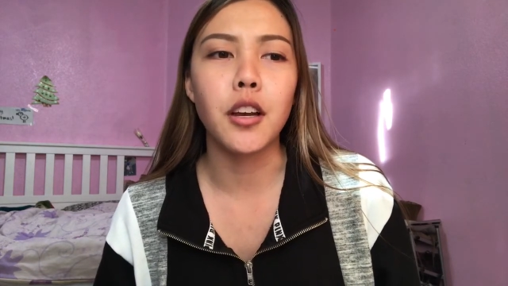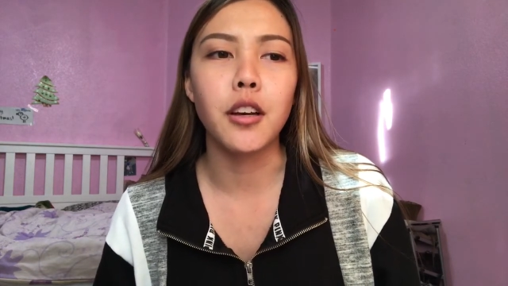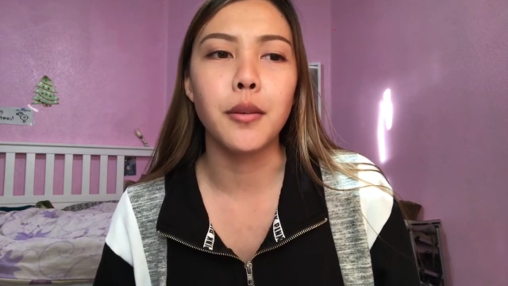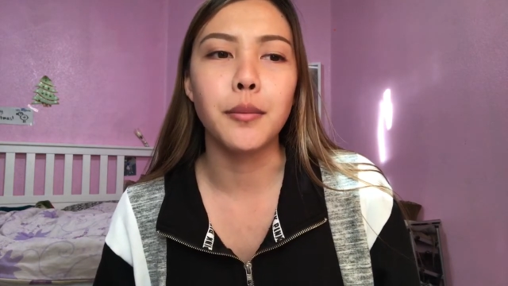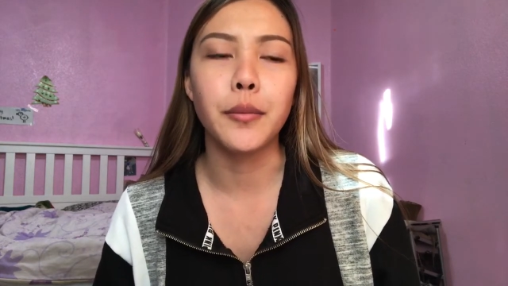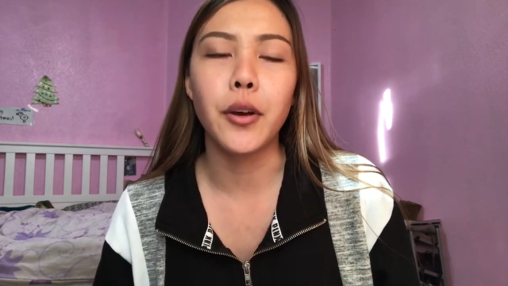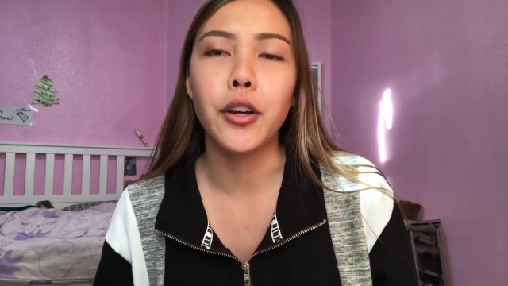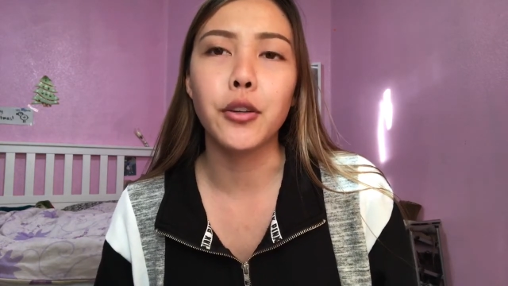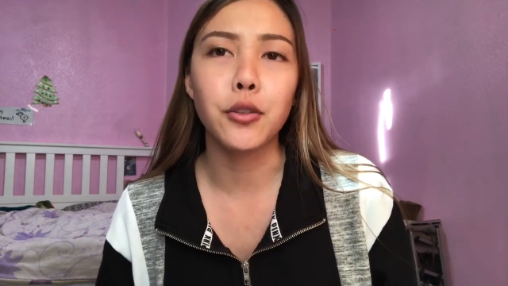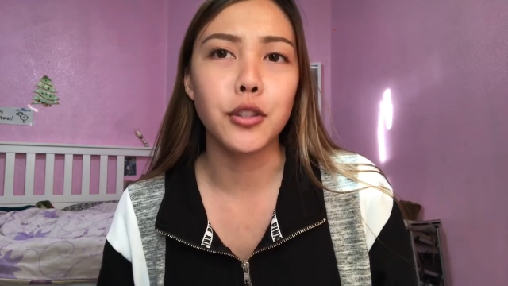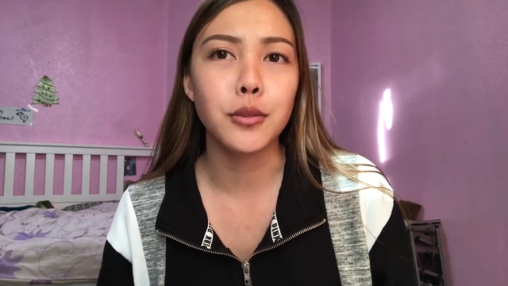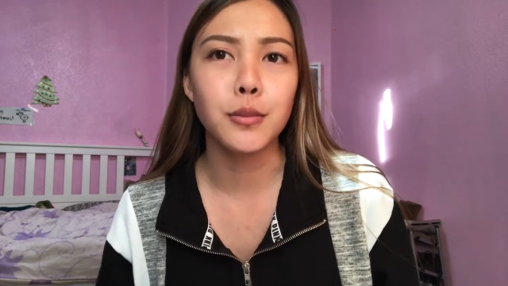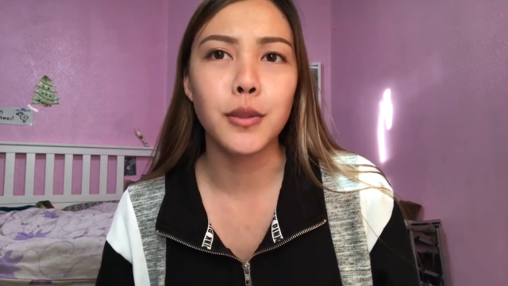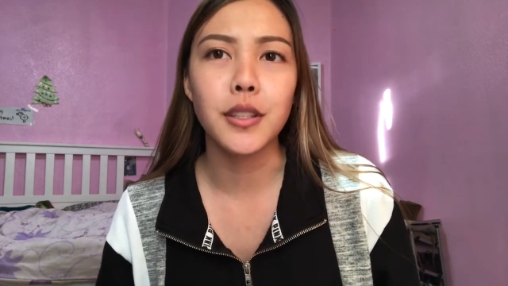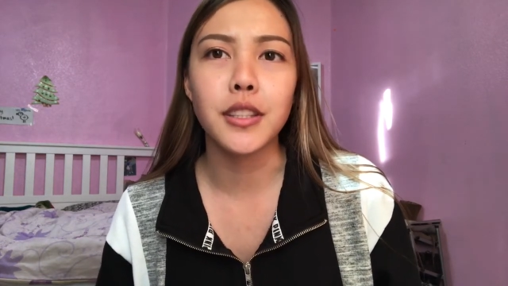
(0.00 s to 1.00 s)
a
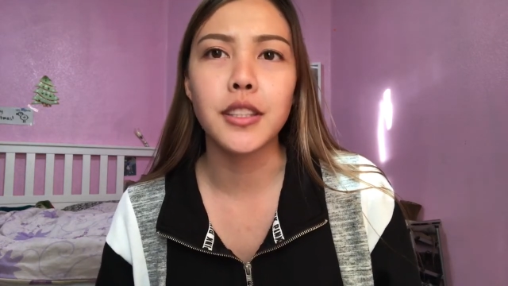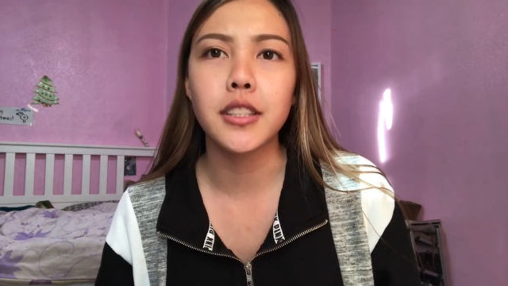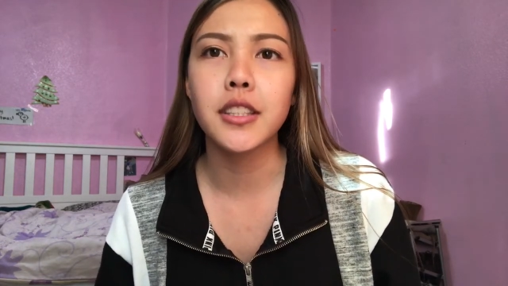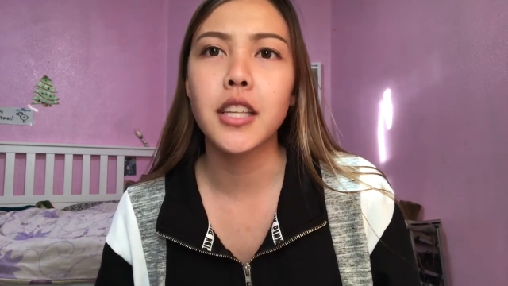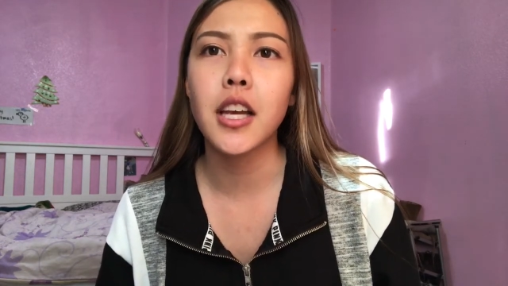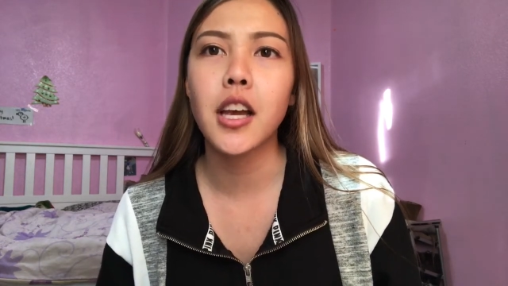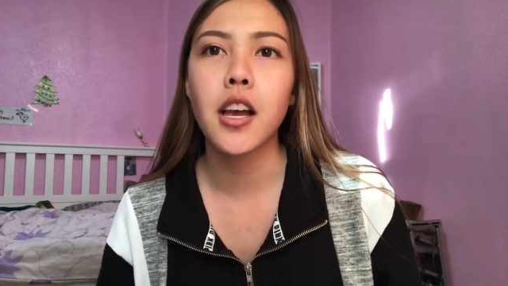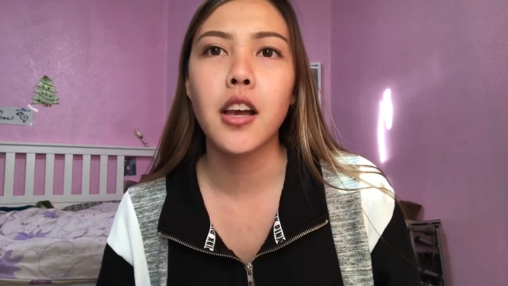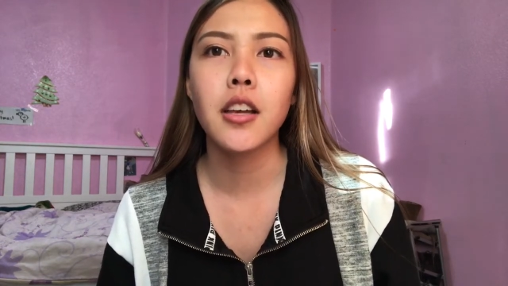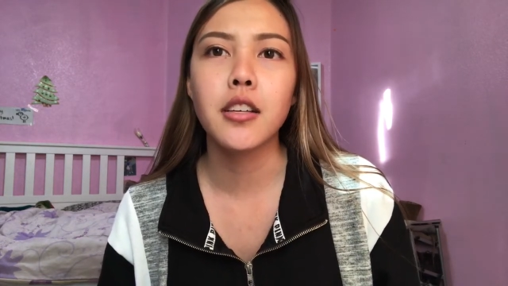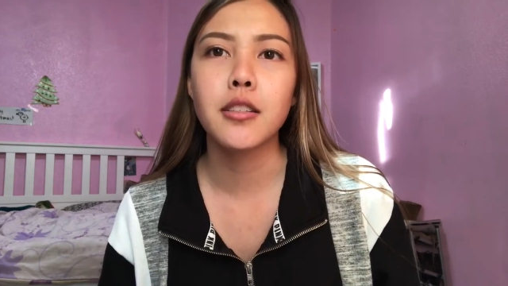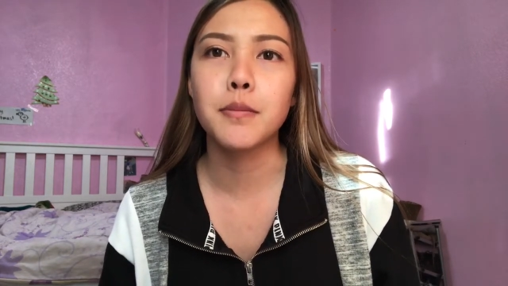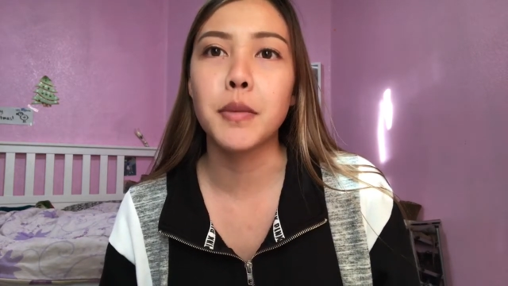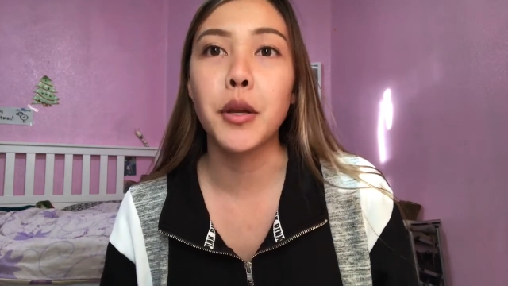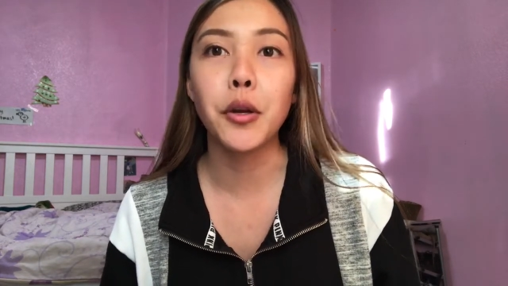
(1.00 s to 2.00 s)
Christmas
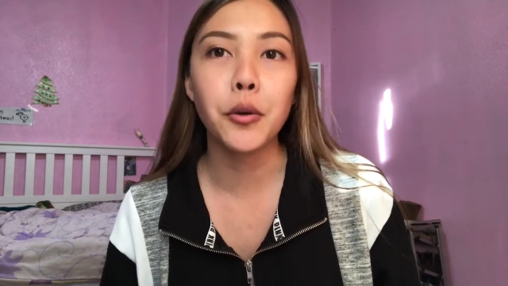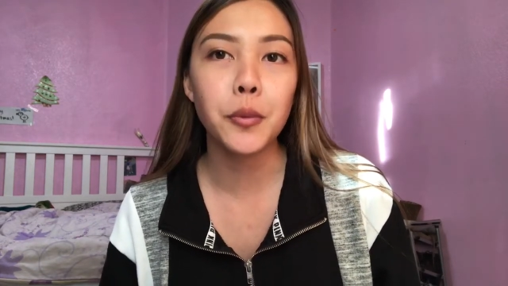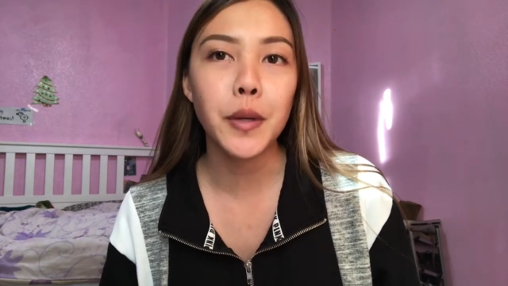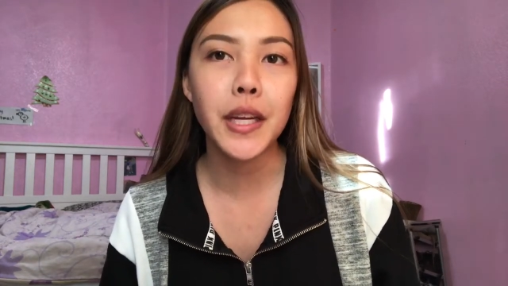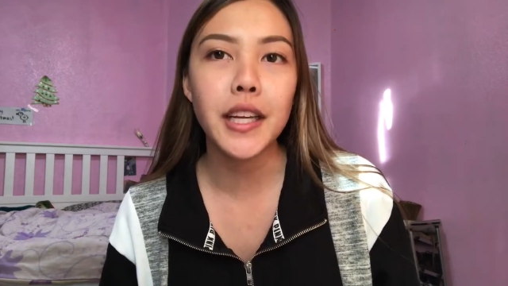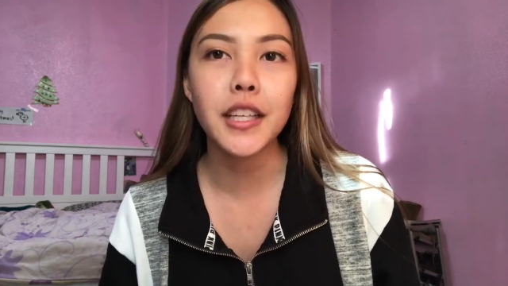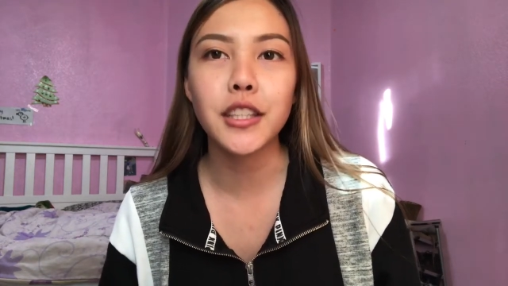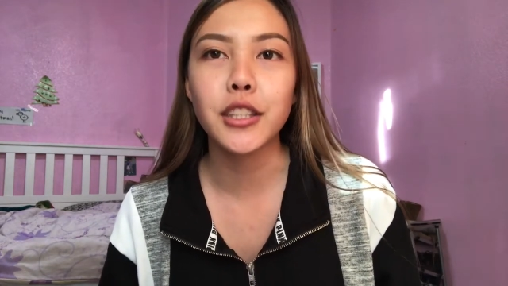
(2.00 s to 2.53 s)
spirit week.